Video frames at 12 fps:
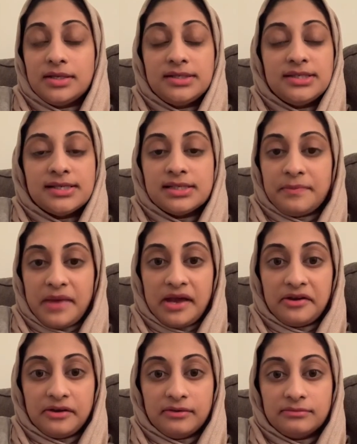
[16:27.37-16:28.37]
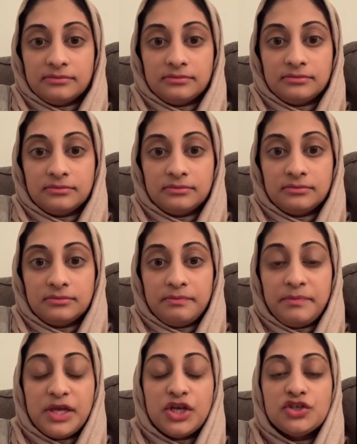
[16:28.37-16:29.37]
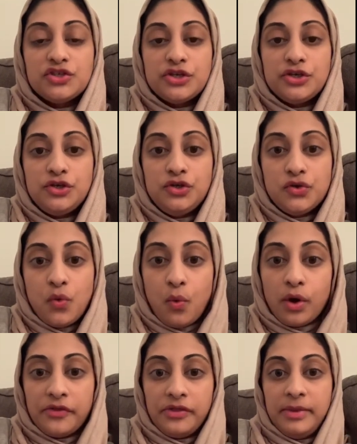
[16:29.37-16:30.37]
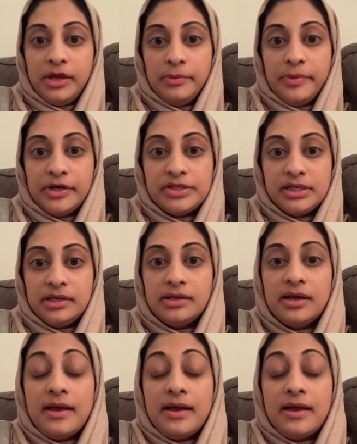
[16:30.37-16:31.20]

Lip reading: doesn't matter. Because you're the bigger person,